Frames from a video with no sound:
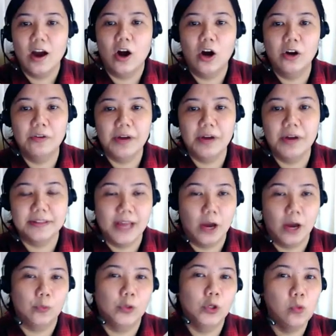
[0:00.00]
All right, now
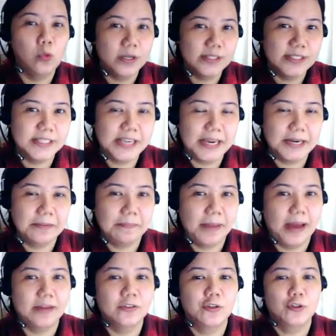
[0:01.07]
you want to get a
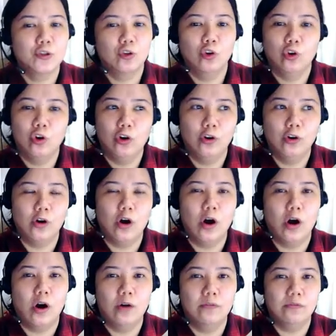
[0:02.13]
band score
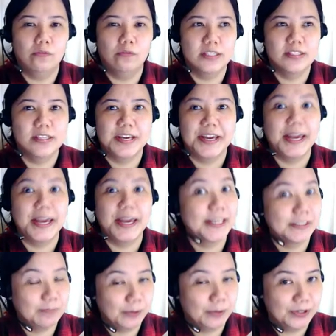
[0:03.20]
of, let's say,
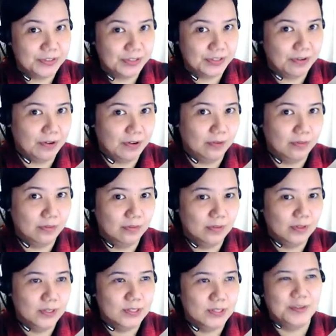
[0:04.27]
8.0.
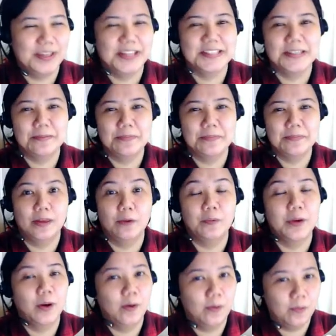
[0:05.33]
So that's something that we
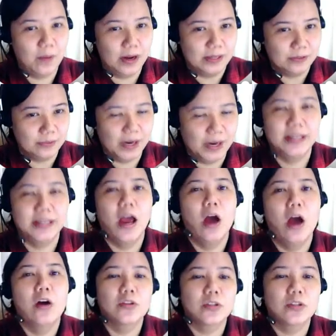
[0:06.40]
all want, right?
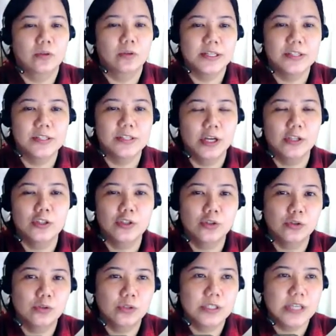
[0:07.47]
So let's try
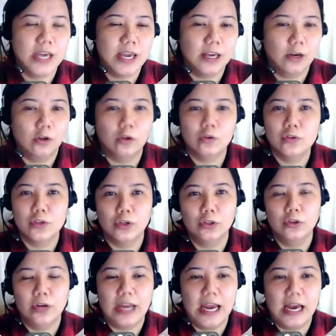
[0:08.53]
to take a closer
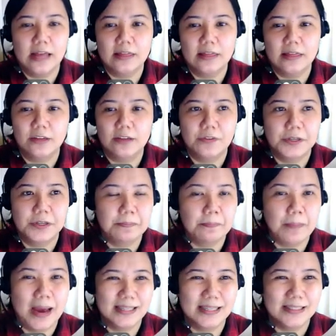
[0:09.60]
look at the different
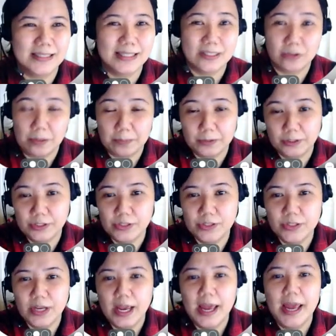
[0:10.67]
band descriptors
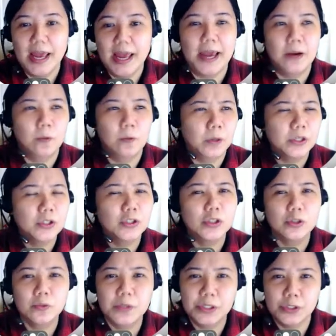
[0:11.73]
and what should
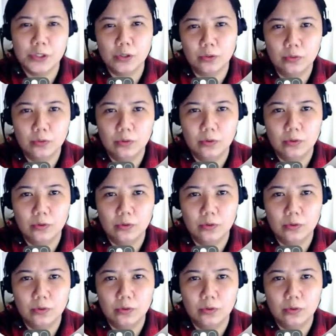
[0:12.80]
we do